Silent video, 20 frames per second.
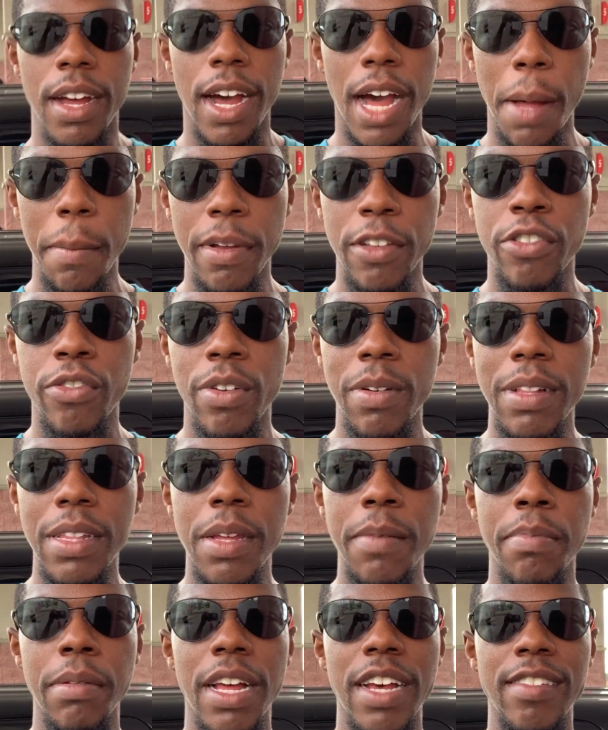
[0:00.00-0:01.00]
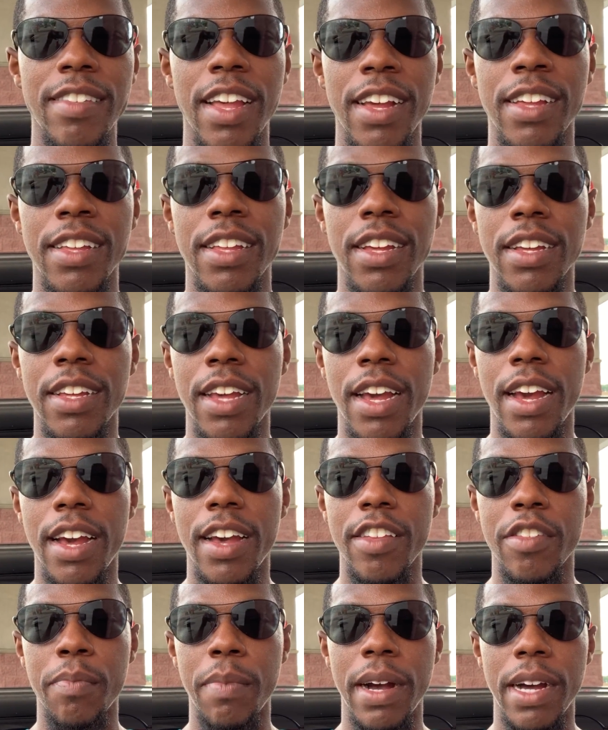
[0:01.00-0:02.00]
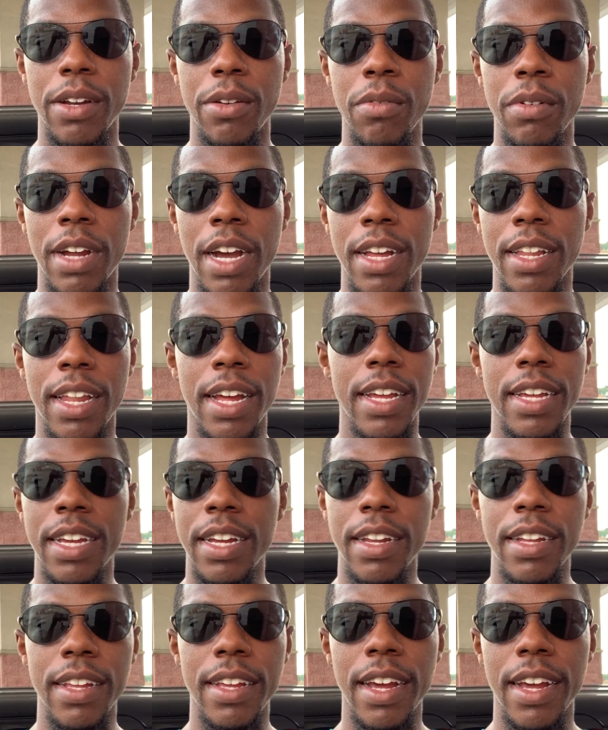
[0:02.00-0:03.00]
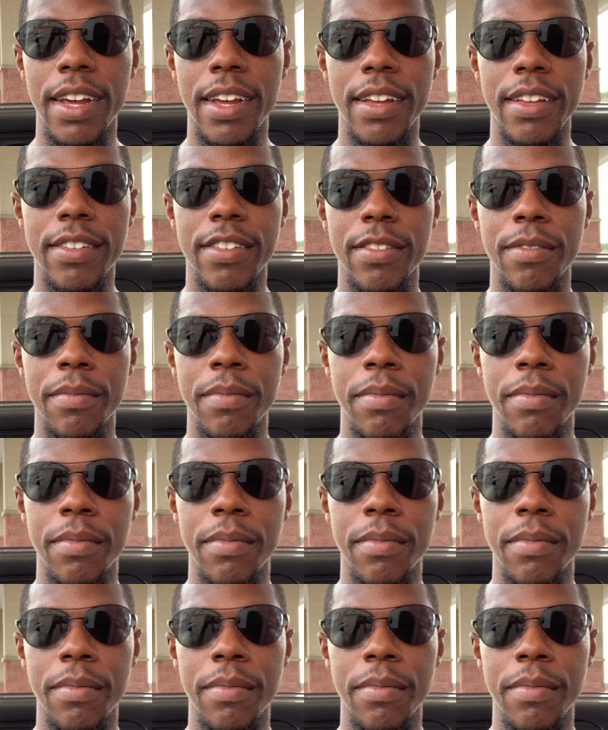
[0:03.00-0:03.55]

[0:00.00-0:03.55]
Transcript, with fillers: I'm extremely blessed I can get gas, but I do not like getting gas.